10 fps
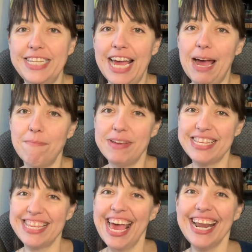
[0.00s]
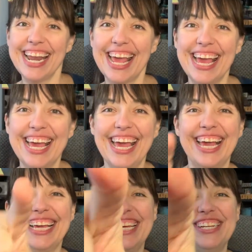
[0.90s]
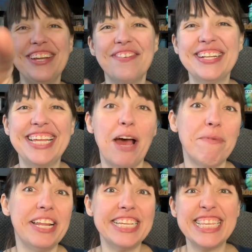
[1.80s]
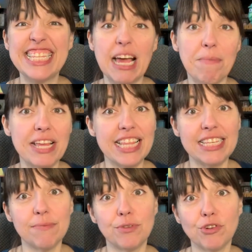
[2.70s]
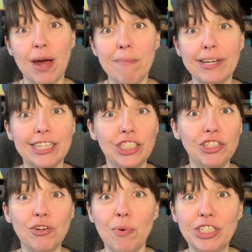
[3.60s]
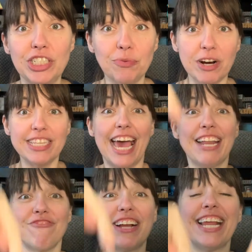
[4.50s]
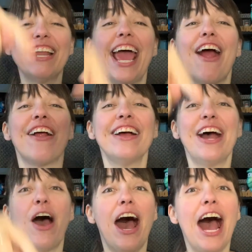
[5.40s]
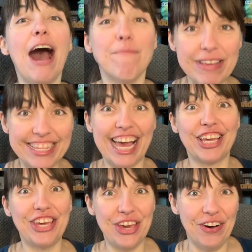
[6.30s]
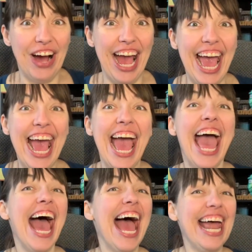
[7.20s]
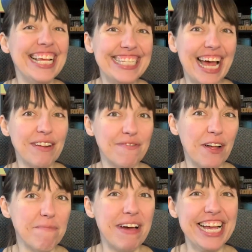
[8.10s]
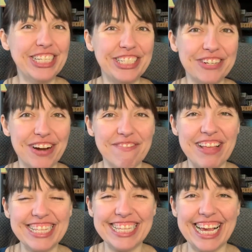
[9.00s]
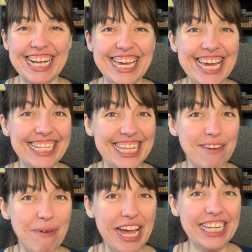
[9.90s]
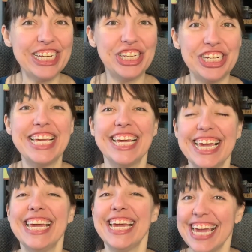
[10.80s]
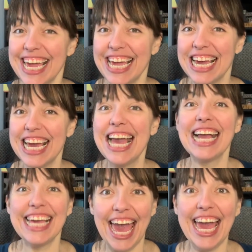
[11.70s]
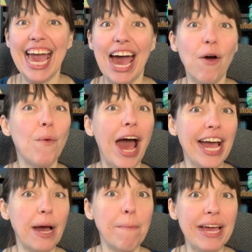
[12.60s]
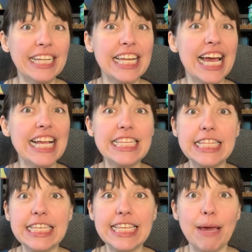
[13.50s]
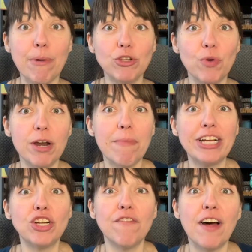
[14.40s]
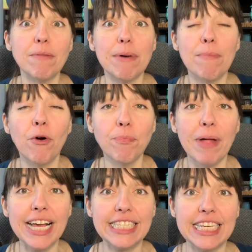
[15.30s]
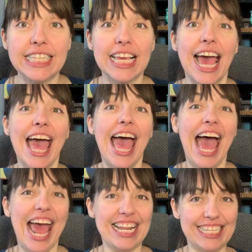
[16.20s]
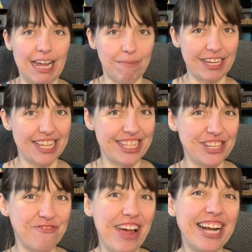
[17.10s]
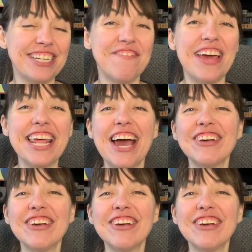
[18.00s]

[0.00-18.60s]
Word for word: time is it? You know what time it is. It's time to hit that subscribe button. You know what your smart's at. It's right down there. I missed that cue. And it's time to follow my Instagram. That's Geekly Amanda. G E E K L Y Amanda. It's the same on Twitter. Make sure to follow me both places. And it's time to get this reaction video